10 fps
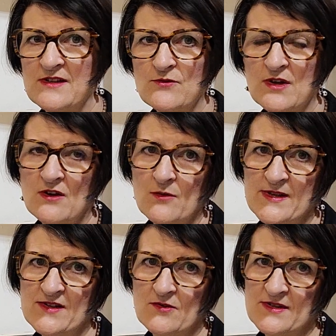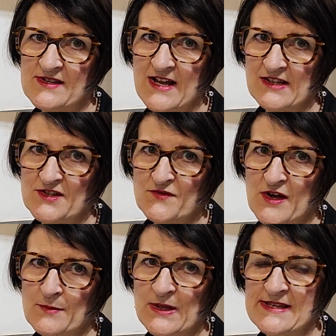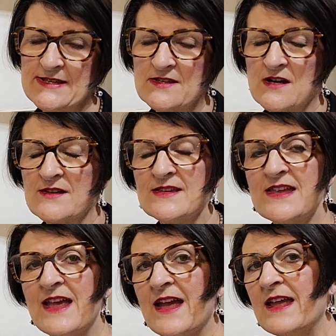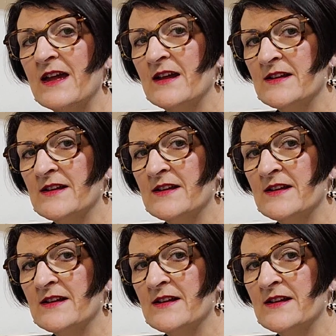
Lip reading: you can always go to stylishfireplaces.ca,